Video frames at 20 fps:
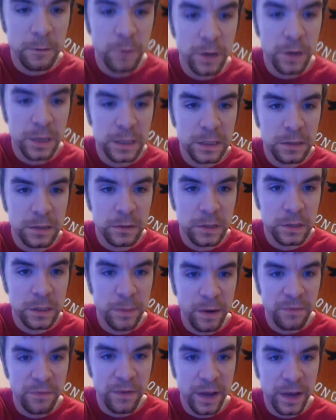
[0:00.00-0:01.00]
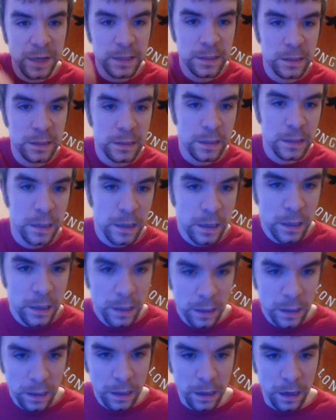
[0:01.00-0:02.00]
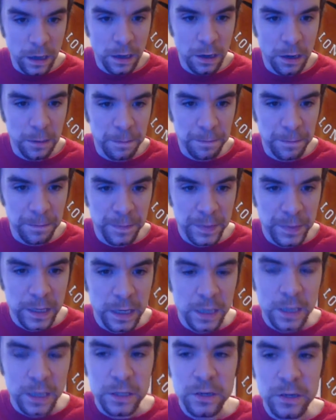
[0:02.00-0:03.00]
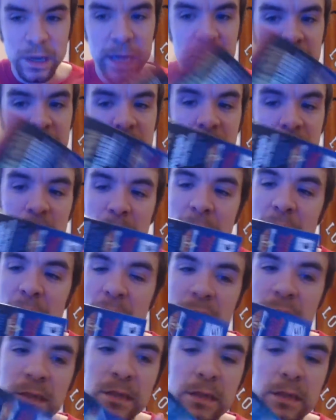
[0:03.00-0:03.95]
can still see my face. So yeah, this is the box.